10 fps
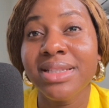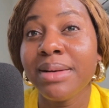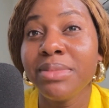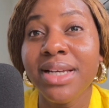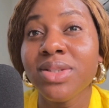
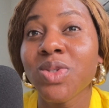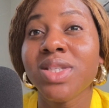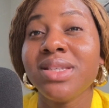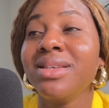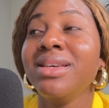I'm yet to
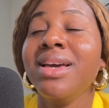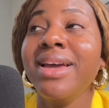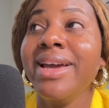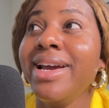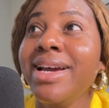see
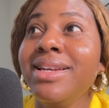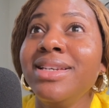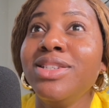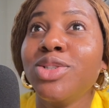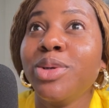
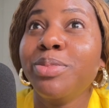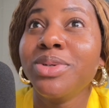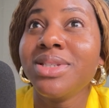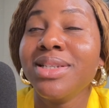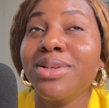any job
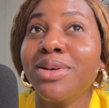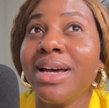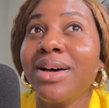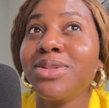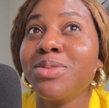posting on
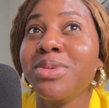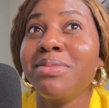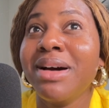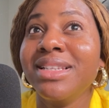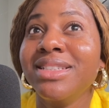how to be a
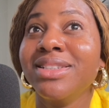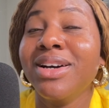manager